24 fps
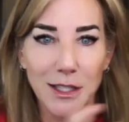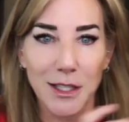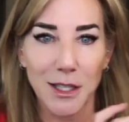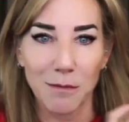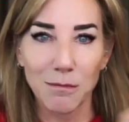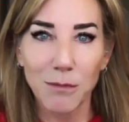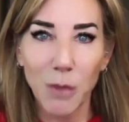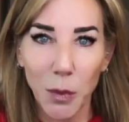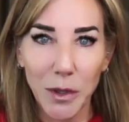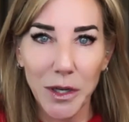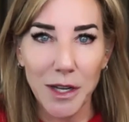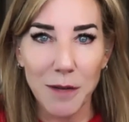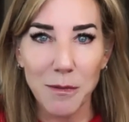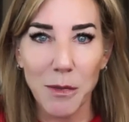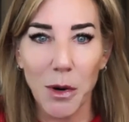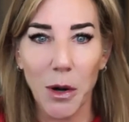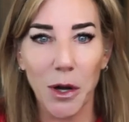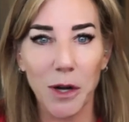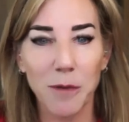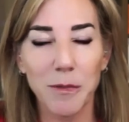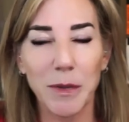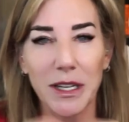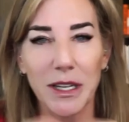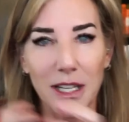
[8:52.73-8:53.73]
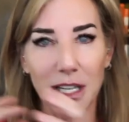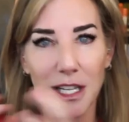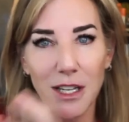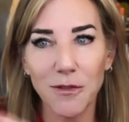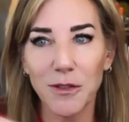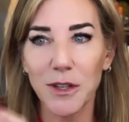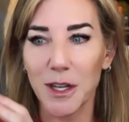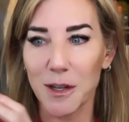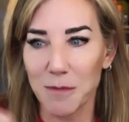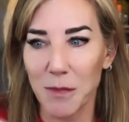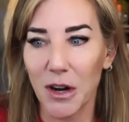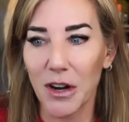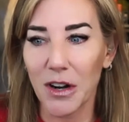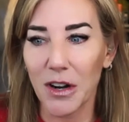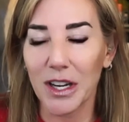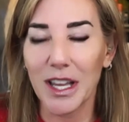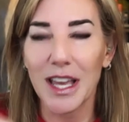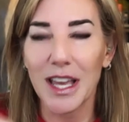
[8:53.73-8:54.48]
to morning Mark, but evening Mark